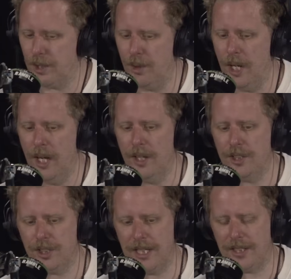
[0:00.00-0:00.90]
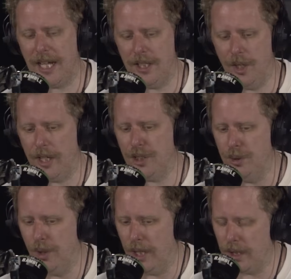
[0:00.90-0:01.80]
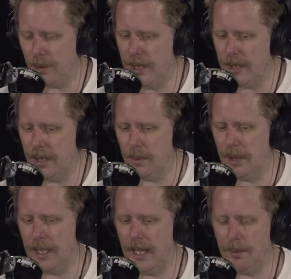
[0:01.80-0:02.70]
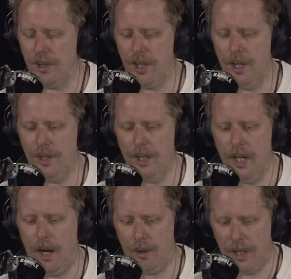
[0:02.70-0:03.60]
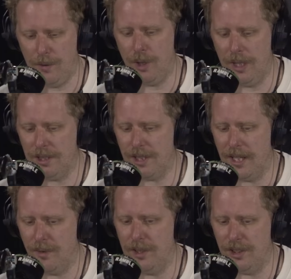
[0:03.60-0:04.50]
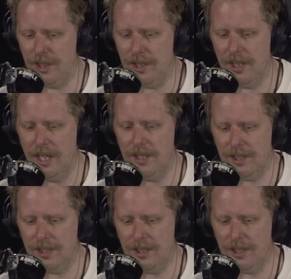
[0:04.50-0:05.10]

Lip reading: So since that 92-93 season where they came third, I'll give you a list of their finishes.